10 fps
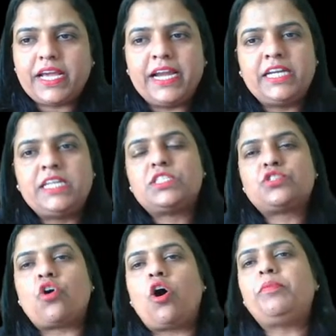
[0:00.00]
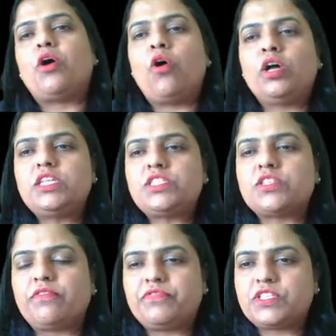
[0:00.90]
adsorbed on the
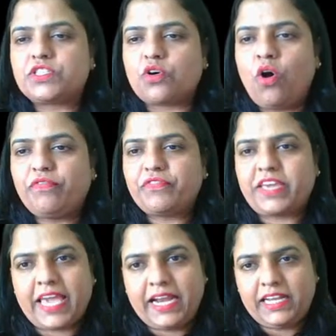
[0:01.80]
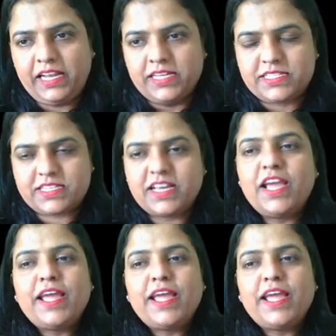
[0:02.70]
surface of catalyst,